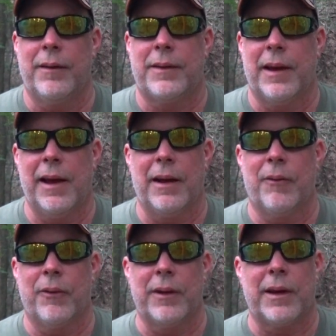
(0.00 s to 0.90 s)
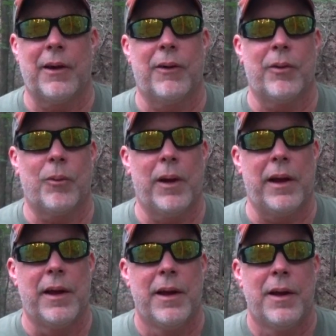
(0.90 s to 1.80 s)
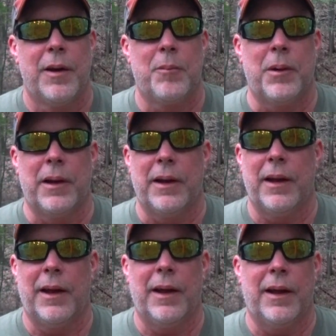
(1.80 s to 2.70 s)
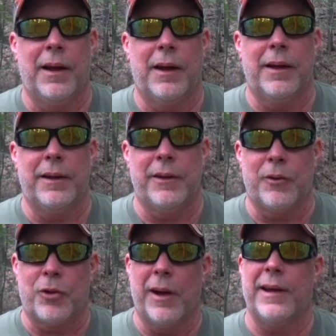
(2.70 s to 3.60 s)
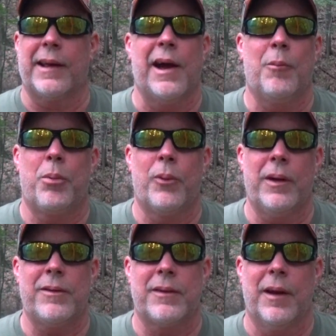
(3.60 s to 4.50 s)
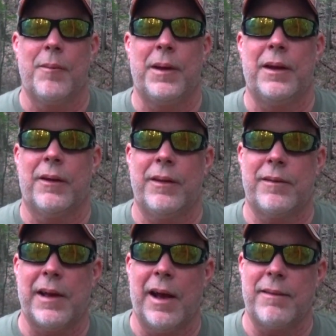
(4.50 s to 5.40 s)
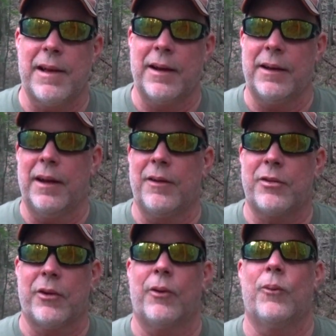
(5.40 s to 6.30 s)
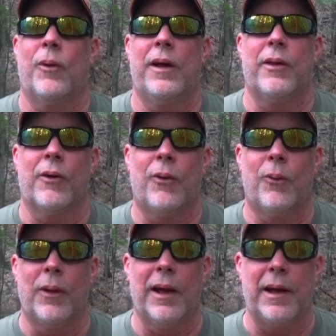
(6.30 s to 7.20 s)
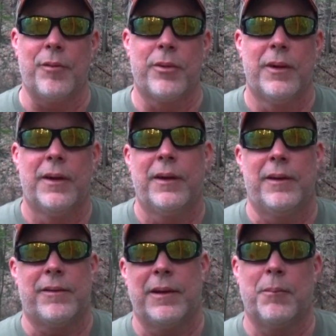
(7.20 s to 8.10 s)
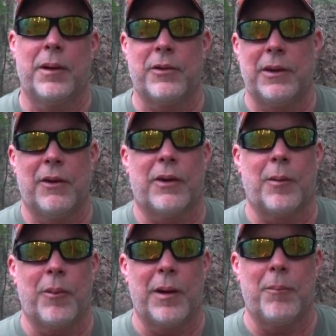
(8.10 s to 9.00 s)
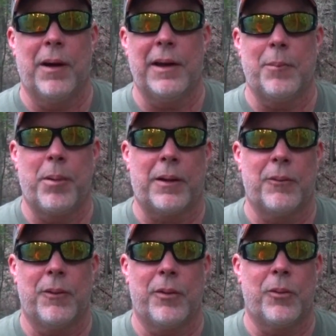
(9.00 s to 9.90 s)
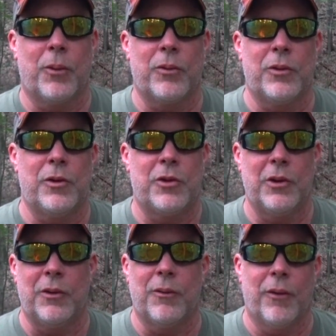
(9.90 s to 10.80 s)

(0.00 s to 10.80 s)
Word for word: Today, I don't really care either way. But, you know, trying to count points, I mean, these guys hunted a certain way their whole life. You see a bunch of deer come running by, you pick them with horns and you shoot.